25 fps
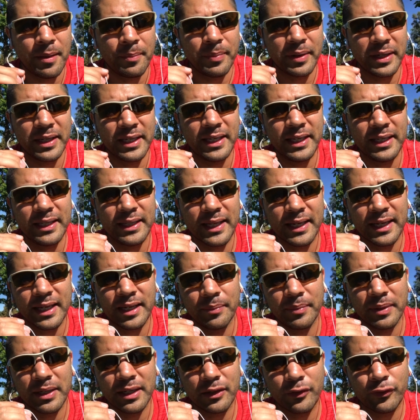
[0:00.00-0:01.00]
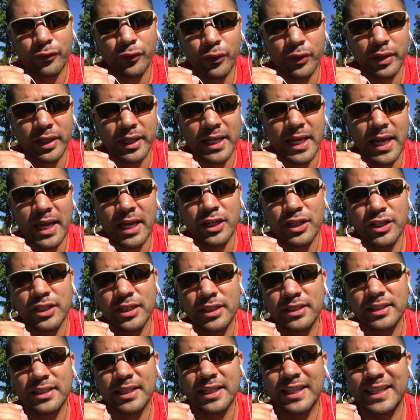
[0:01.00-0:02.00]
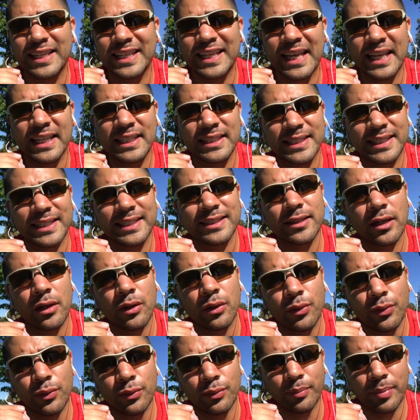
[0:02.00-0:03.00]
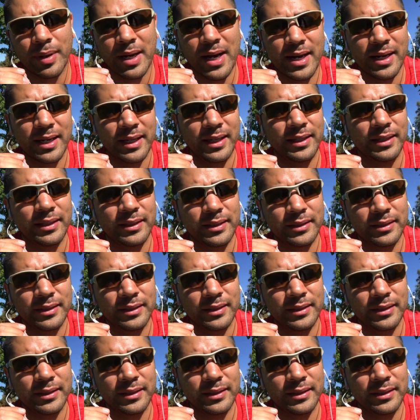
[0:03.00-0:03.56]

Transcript: but he that committeth fornication sinneth against his own body.